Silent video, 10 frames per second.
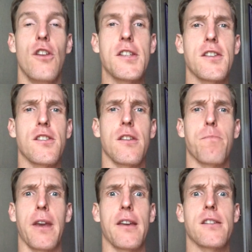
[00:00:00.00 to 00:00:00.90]
this is the
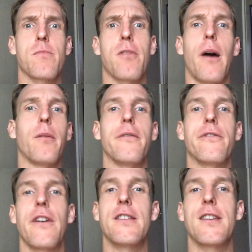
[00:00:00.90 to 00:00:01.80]
biggest problem
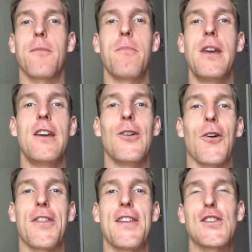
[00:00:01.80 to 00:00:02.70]
facing me
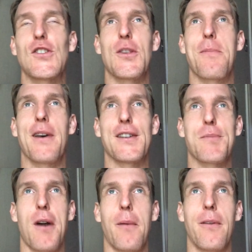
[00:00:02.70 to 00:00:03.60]
or this is the
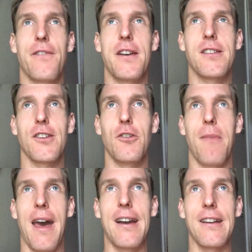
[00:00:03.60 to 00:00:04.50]
biggest problem facing
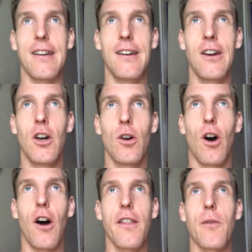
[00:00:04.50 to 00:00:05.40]
humanity.
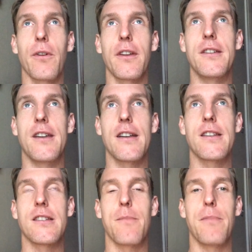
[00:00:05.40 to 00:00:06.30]
All that really
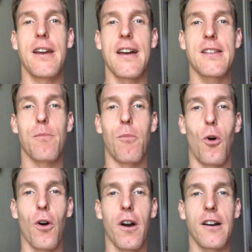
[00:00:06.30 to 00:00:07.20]
does is it begets
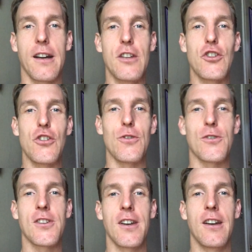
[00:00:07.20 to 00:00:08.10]
more
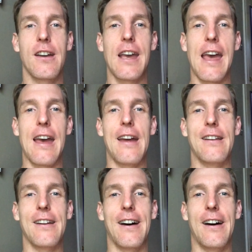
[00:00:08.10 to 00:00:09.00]
issues
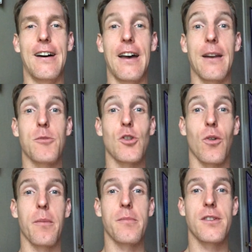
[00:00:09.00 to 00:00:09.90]
and
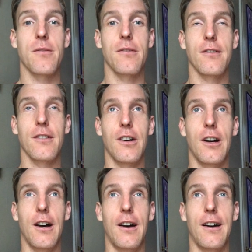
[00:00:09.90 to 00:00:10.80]
absorbs
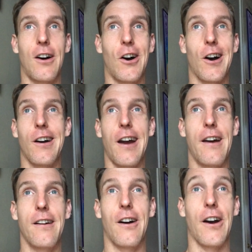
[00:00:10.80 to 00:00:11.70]
our
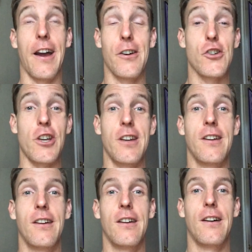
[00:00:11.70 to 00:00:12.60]
energy.
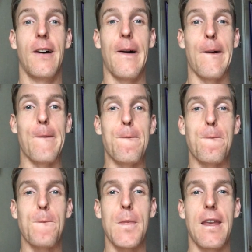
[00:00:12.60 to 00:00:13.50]

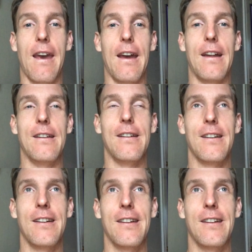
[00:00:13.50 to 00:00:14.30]
And